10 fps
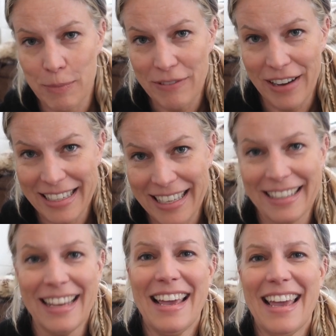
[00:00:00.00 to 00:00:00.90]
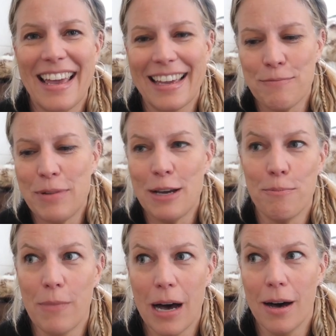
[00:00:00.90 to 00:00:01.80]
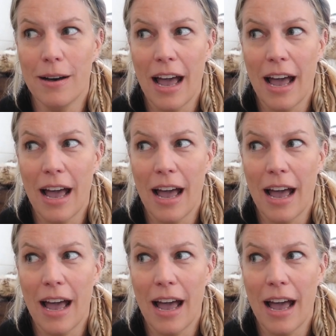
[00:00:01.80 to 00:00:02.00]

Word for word: to be Viking. It can be a. Uh,